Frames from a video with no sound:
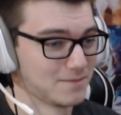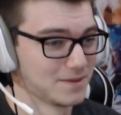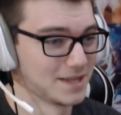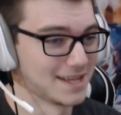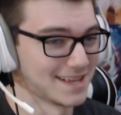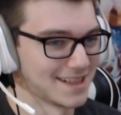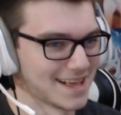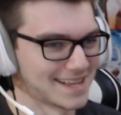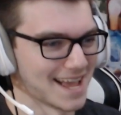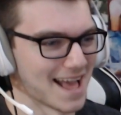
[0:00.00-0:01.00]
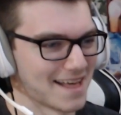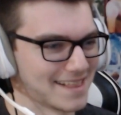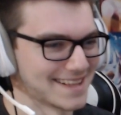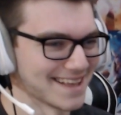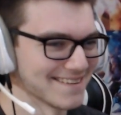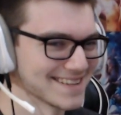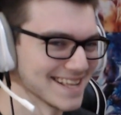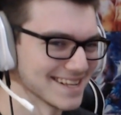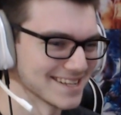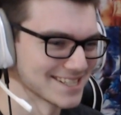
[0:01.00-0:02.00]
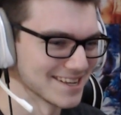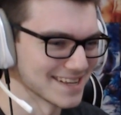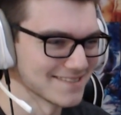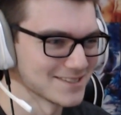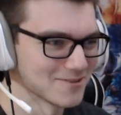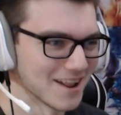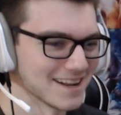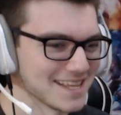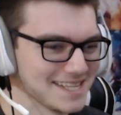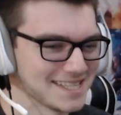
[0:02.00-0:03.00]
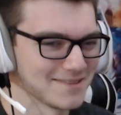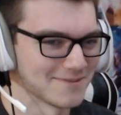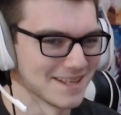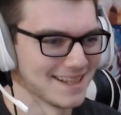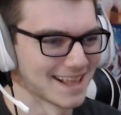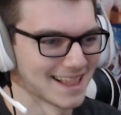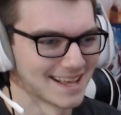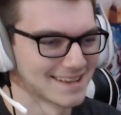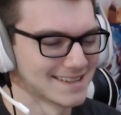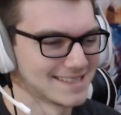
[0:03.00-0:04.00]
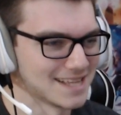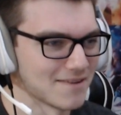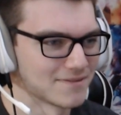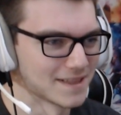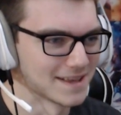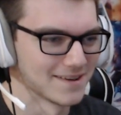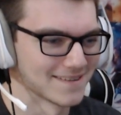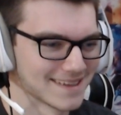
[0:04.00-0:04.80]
Like, yeah, like that gives you an uneasy feeling. Like, definitely. You